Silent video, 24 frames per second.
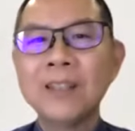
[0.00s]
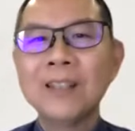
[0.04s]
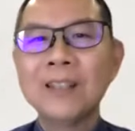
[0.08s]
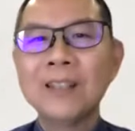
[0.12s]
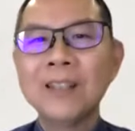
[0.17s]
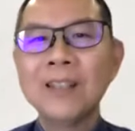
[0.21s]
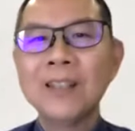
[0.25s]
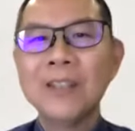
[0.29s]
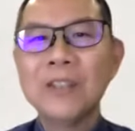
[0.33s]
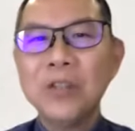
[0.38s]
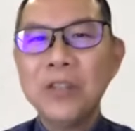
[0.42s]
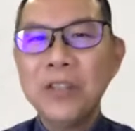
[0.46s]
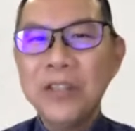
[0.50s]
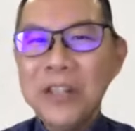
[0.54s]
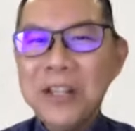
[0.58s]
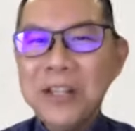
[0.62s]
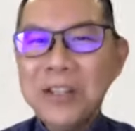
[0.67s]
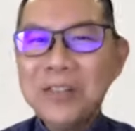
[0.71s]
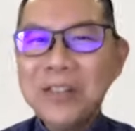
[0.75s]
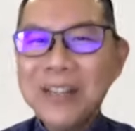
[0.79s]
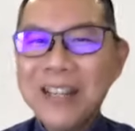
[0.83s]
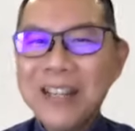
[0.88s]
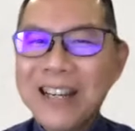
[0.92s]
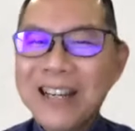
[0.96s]
So you need
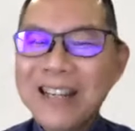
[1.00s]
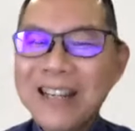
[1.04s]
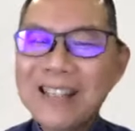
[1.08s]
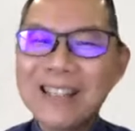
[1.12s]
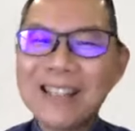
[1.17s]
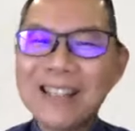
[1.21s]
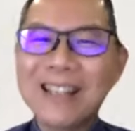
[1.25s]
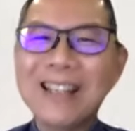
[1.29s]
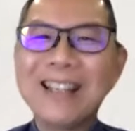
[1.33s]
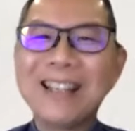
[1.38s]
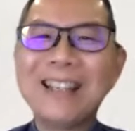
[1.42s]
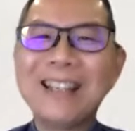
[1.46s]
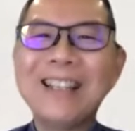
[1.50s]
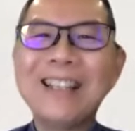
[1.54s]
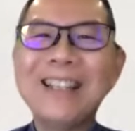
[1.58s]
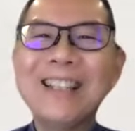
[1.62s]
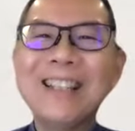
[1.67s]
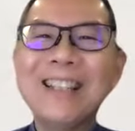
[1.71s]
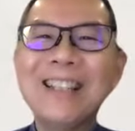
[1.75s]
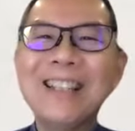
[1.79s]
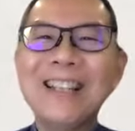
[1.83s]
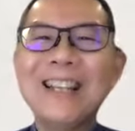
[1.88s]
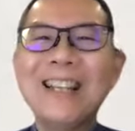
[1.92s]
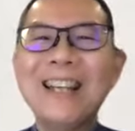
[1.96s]
to hear this again.
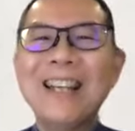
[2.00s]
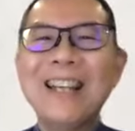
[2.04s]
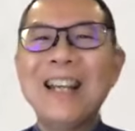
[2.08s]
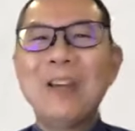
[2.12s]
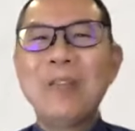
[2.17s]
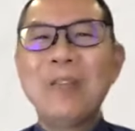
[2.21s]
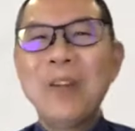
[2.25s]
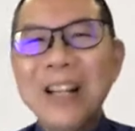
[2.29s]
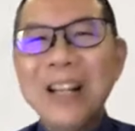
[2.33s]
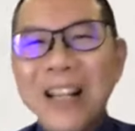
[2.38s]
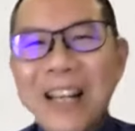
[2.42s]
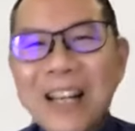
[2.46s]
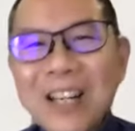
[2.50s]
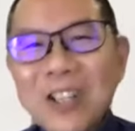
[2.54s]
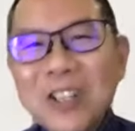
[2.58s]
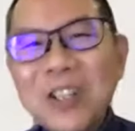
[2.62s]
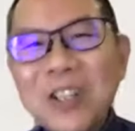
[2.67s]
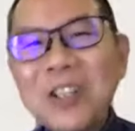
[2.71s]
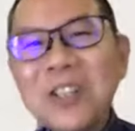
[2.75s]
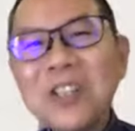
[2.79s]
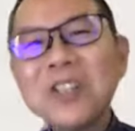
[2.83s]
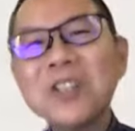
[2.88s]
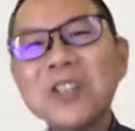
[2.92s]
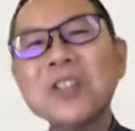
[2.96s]

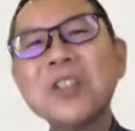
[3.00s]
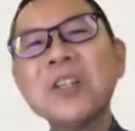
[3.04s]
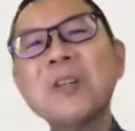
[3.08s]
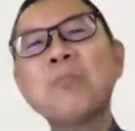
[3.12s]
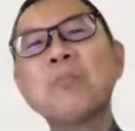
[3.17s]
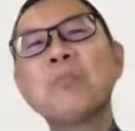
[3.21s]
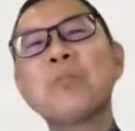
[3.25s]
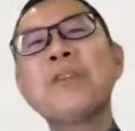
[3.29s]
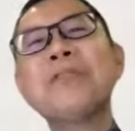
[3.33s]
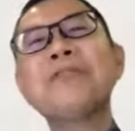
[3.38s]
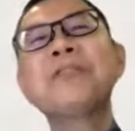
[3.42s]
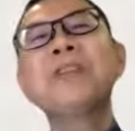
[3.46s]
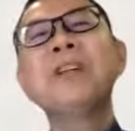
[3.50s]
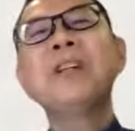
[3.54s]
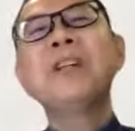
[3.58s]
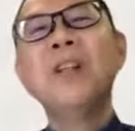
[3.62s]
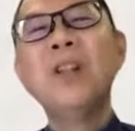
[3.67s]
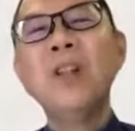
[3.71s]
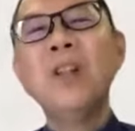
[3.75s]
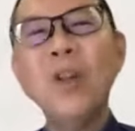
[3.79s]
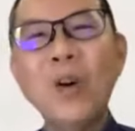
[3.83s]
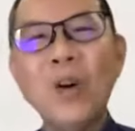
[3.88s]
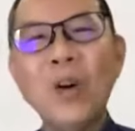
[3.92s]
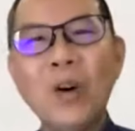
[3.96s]
Relationship with the
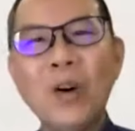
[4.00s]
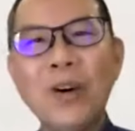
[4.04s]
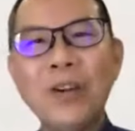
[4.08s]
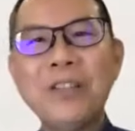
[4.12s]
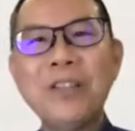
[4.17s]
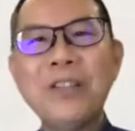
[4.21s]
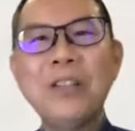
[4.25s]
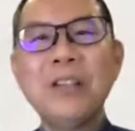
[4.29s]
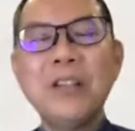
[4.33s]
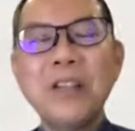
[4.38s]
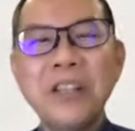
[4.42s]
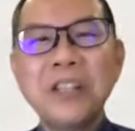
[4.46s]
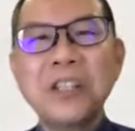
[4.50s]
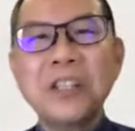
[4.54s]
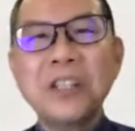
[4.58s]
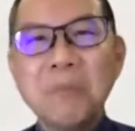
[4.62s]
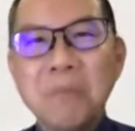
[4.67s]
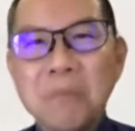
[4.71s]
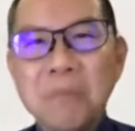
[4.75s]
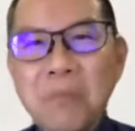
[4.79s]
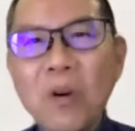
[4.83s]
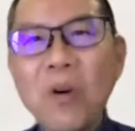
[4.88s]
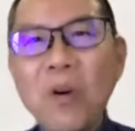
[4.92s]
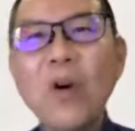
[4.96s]
Lord is
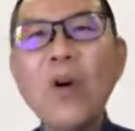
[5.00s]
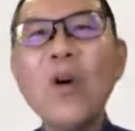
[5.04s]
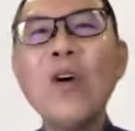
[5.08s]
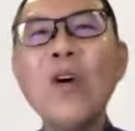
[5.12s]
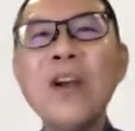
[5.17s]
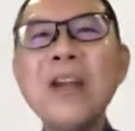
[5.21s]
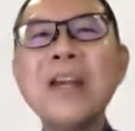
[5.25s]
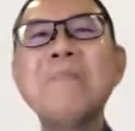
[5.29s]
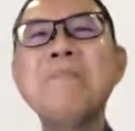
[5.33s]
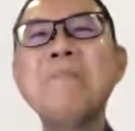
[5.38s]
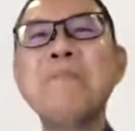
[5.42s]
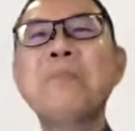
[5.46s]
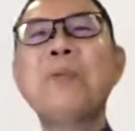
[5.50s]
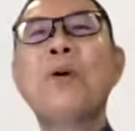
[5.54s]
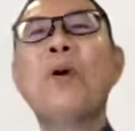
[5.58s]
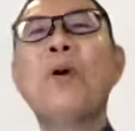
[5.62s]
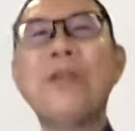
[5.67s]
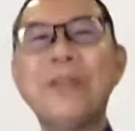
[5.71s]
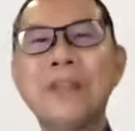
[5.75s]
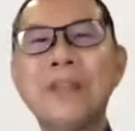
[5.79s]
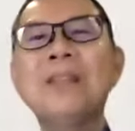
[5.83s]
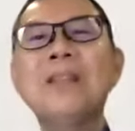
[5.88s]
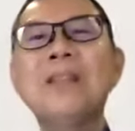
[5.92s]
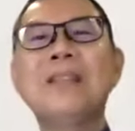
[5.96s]
more
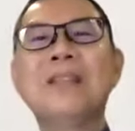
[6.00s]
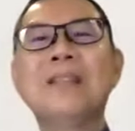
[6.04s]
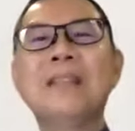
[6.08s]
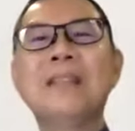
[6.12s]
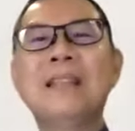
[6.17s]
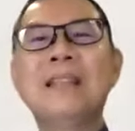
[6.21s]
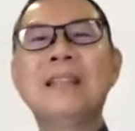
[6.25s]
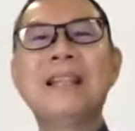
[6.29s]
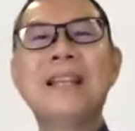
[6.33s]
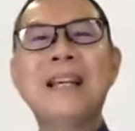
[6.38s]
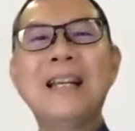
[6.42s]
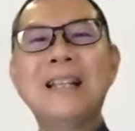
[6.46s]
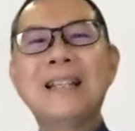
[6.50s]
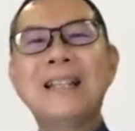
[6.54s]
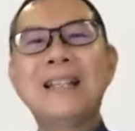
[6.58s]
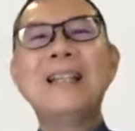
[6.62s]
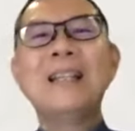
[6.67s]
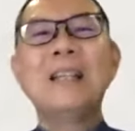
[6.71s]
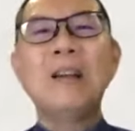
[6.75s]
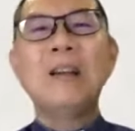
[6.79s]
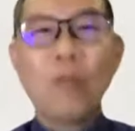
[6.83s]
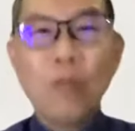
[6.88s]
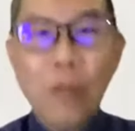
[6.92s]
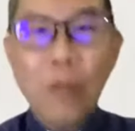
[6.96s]
important than
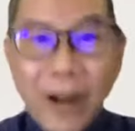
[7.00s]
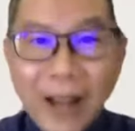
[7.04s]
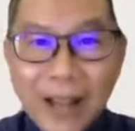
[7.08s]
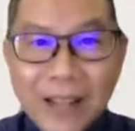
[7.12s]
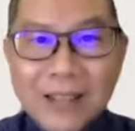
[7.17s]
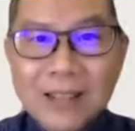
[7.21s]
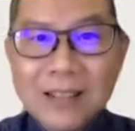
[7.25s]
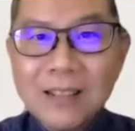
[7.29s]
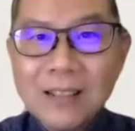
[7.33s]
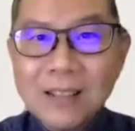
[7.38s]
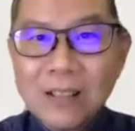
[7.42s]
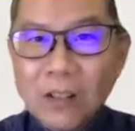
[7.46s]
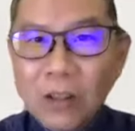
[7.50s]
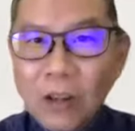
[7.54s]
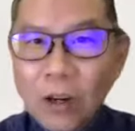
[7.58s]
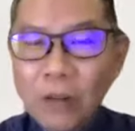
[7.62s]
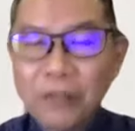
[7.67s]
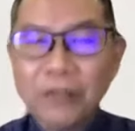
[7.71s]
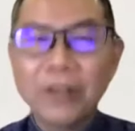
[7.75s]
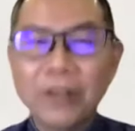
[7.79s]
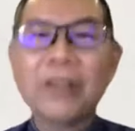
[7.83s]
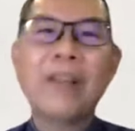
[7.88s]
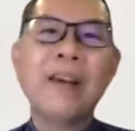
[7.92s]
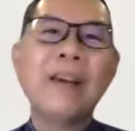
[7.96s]
the rest
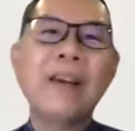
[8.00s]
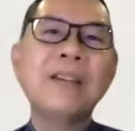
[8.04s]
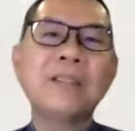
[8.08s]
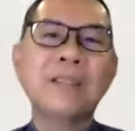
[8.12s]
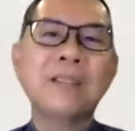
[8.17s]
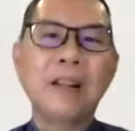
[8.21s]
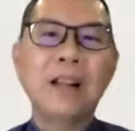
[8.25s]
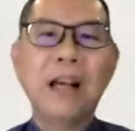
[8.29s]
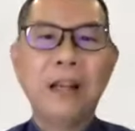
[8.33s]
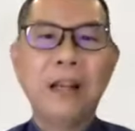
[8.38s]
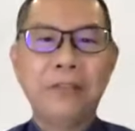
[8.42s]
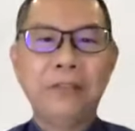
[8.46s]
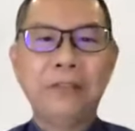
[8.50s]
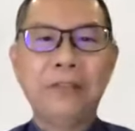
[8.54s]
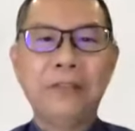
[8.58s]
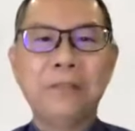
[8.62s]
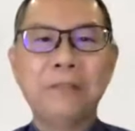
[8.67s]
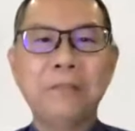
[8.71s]
of the things in life.